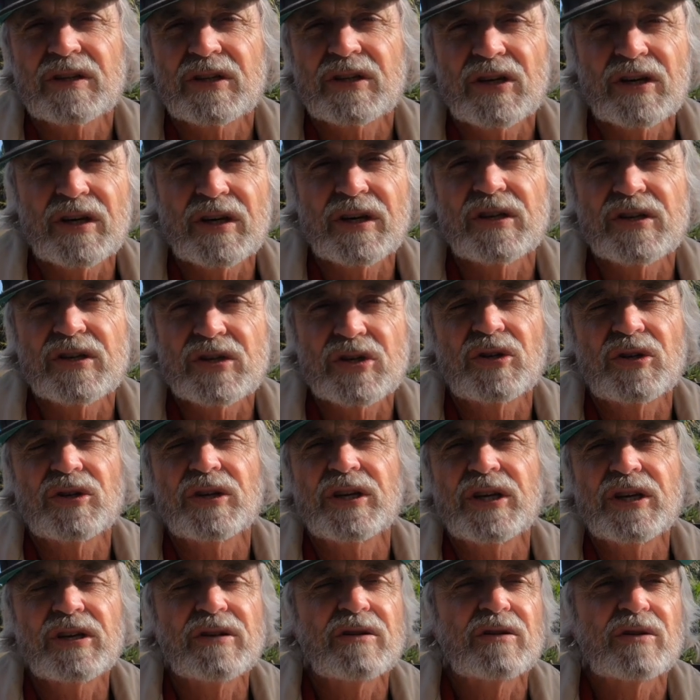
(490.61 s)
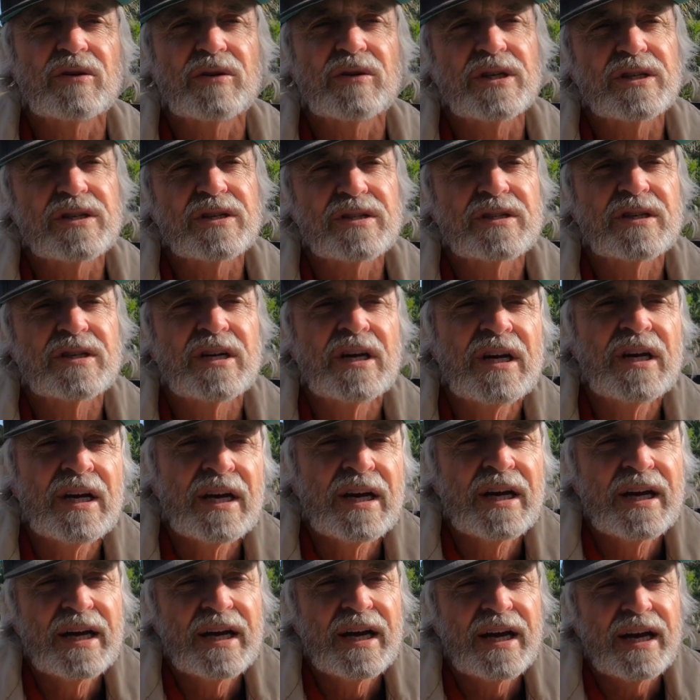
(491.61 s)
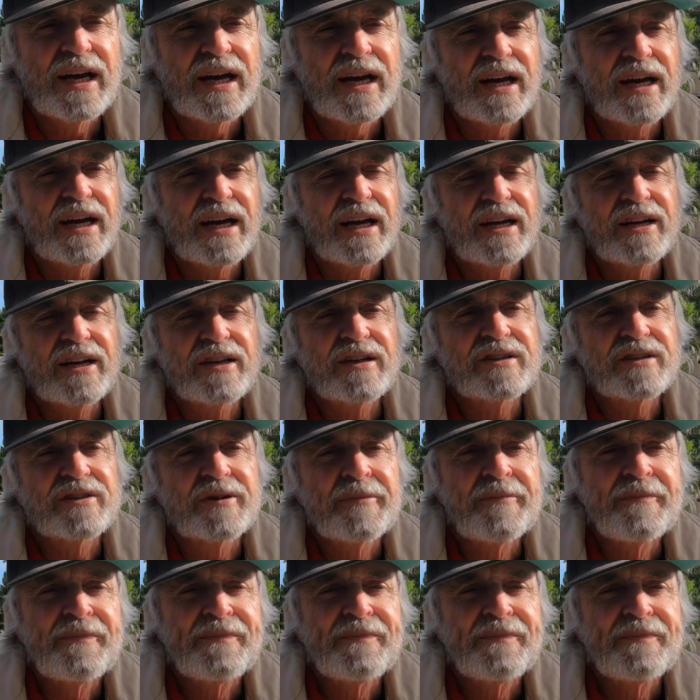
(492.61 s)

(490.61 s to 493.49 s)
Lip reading: tide is on the increase. And